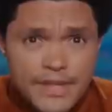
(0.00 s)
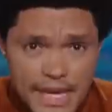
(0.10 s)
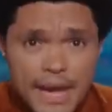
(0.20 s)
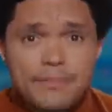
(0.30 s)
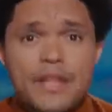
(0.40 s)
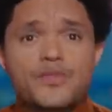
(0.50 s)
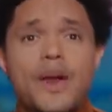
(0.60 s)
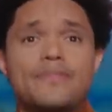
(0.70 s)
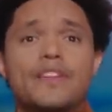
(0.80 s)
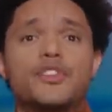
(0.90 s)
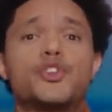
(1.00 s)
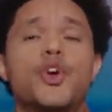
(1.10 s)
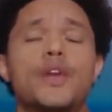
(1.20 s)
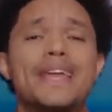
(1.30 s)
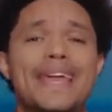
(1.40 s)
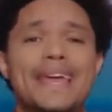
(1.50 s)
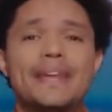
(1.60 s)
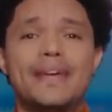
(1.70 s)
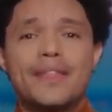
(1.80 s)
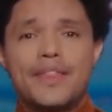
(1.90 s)
Yeah, that's right. They're turning
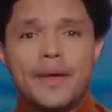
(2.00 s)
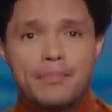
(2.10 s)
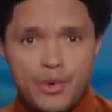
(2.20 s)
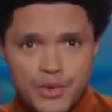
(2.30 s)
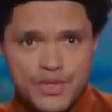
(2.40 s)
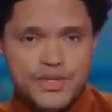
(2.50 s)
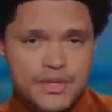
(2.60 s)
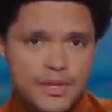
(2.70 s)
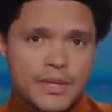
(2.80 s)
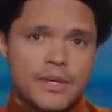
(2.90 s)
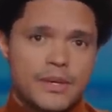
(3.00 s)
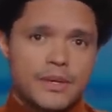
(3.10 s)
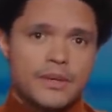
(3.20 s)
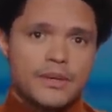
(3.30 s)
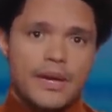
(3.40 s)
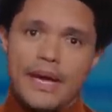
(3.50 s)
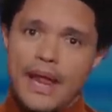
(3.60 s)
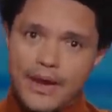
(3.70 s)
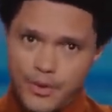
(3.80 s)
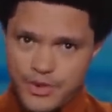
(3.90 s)
in their boots.
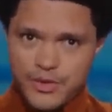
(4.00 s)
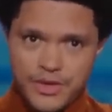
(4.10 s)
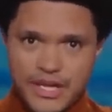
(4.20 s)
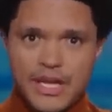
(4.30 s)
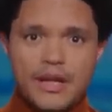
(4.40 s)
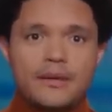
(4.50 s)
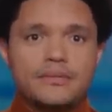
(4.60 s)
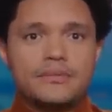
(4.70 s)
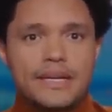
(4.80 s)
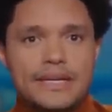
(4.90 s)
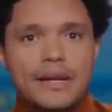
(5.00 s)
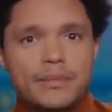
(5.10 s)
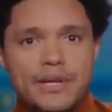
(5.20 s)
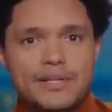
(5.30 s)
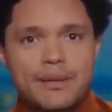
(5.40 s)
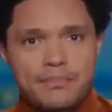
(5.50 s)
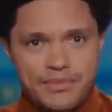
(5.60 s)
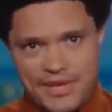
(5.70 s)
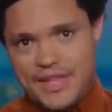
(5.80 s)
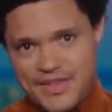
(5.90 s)
I know what you're thinking right now because I'm
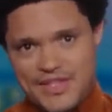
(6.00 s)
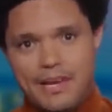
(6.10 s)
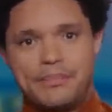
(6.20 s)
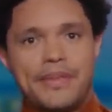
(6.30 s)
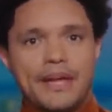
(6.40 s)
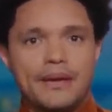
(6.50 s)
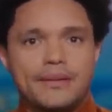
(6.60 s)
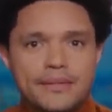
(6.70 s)
thinking the same thing.